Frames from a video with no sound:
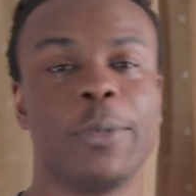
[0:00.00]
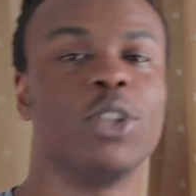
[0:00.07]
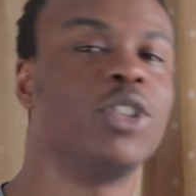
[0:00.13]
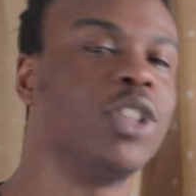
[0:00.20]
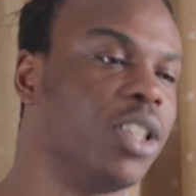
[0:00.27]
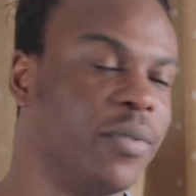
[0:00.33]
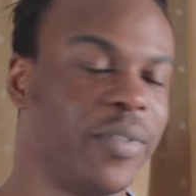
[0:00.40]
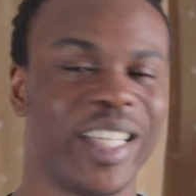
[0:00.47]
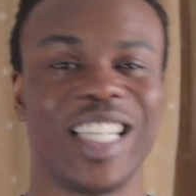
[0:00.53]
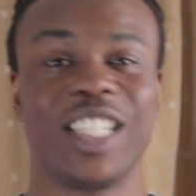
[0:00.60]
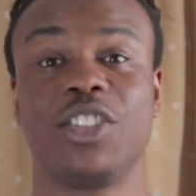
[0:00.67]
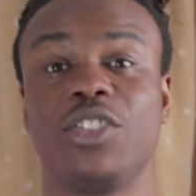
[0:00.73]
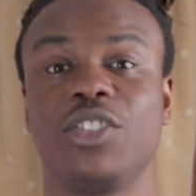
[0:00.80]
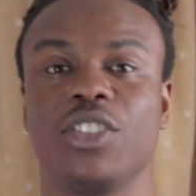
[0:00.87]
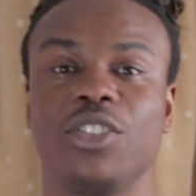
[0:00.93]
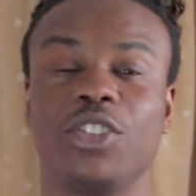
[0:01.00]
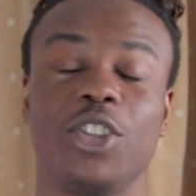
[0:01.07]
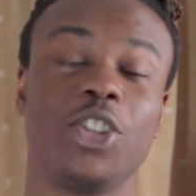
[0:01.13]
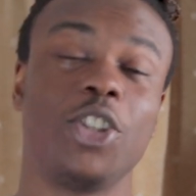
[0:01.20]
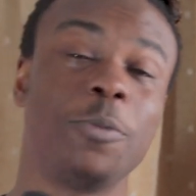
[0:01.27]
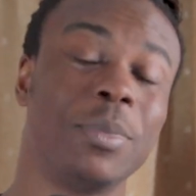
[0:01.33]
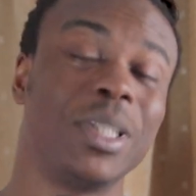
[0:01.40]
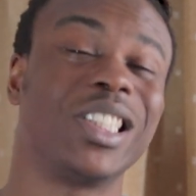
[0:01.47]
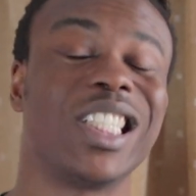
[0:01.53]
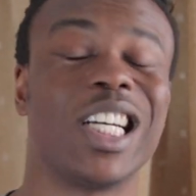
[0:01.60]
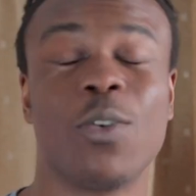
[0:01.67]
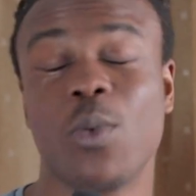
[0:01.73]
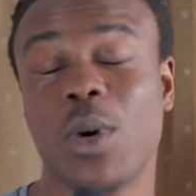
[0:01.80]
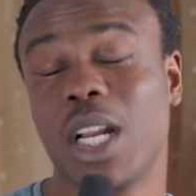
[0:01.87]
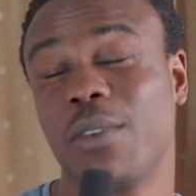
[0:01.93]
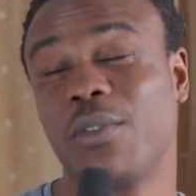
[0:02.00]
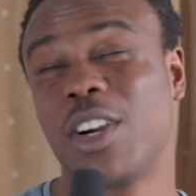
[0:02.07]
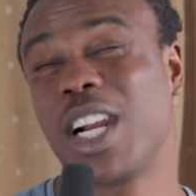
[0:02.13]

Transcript: post notifications on so you don't miss out whenever